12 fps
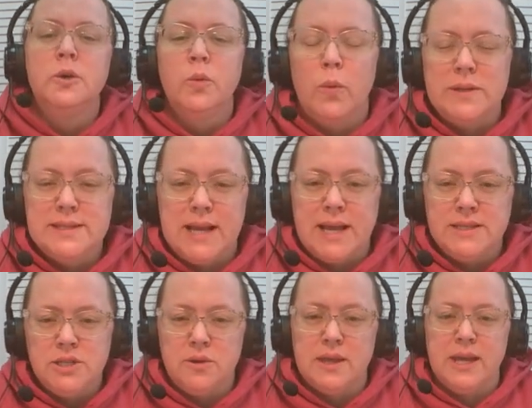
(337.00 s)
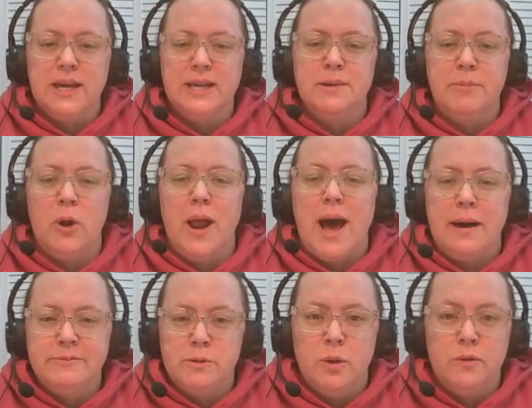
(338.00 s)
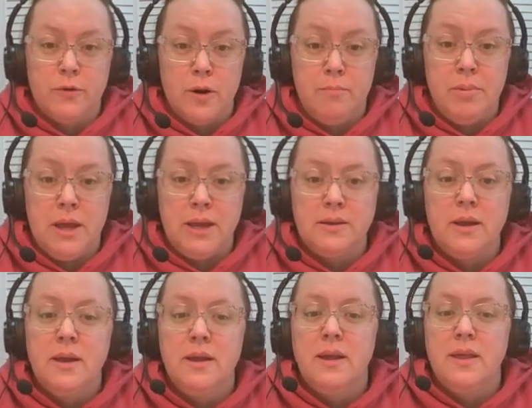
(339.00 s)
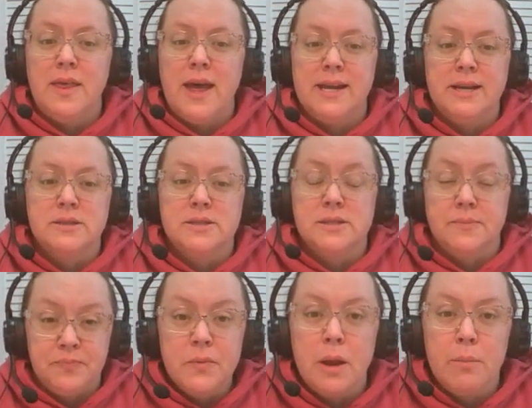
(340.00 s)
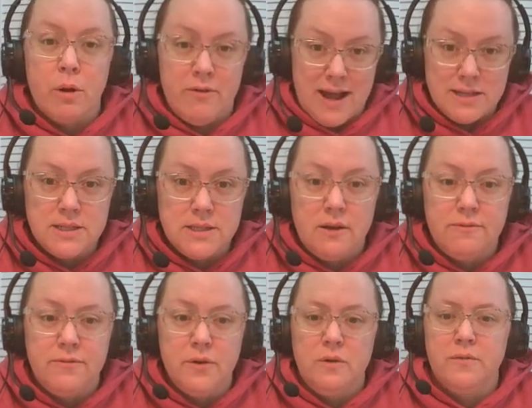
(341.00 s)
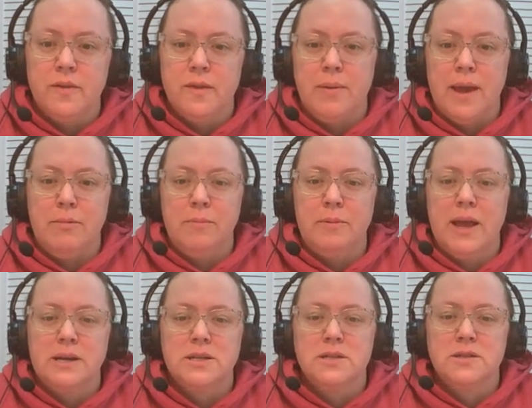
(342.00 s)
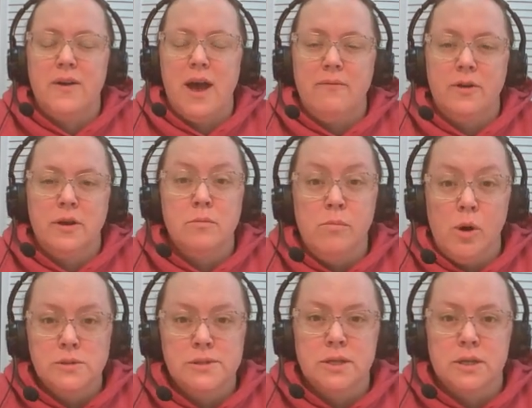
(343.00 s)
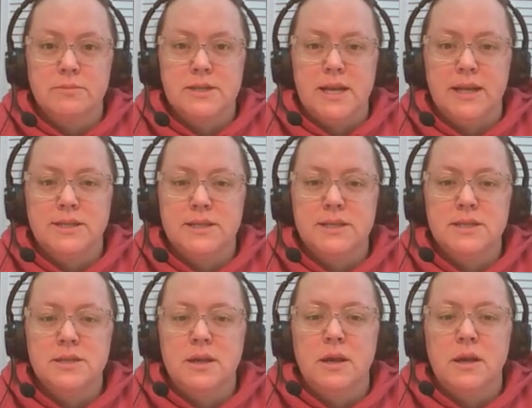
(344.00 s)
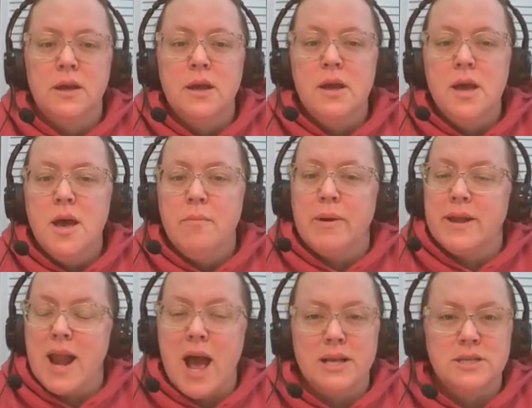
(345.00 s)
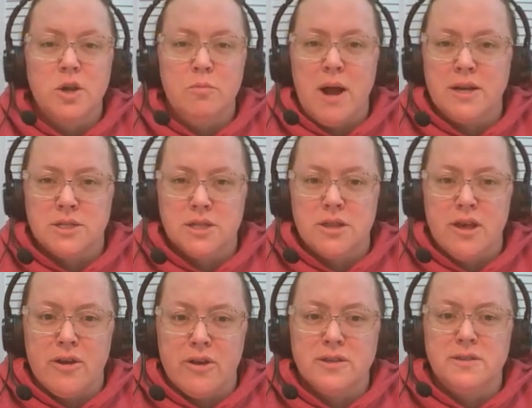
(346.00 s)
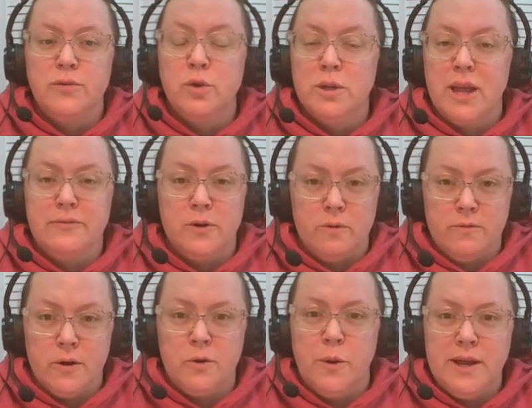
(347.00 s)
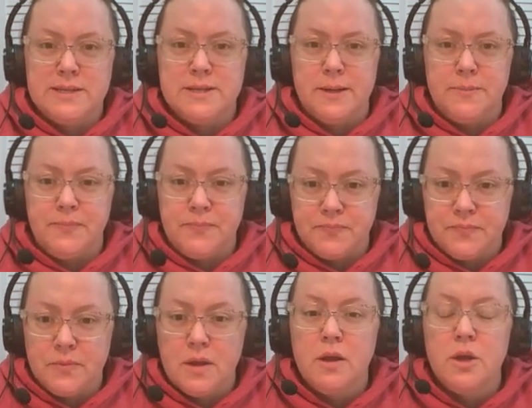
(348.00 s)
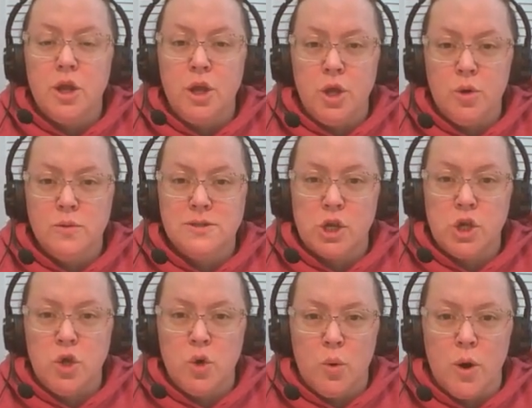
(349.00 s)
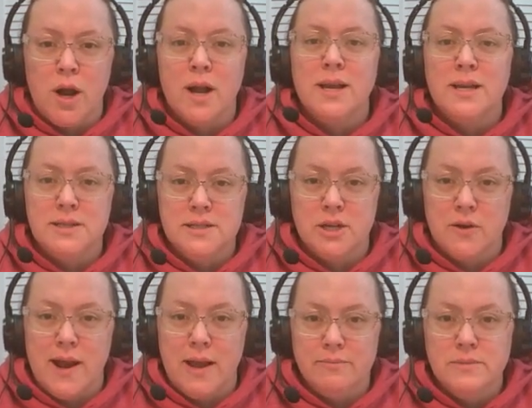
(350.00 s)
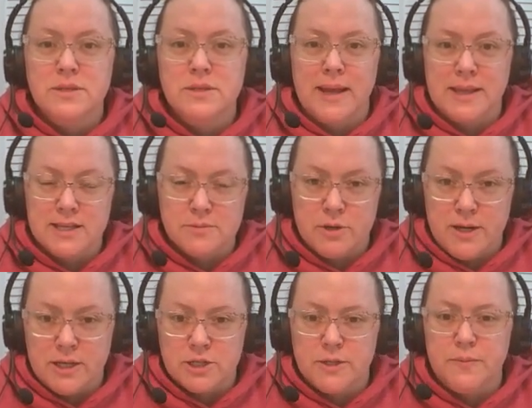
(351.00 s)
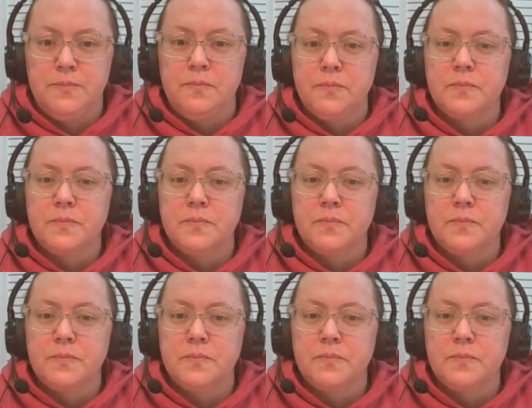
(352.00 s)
What size do you think is about optimal for a bean? That is, it provides enough food for the baby plant to survive under most circumstances, but not so much so that there's food left over and wasted. Use your histogram to make this prediction.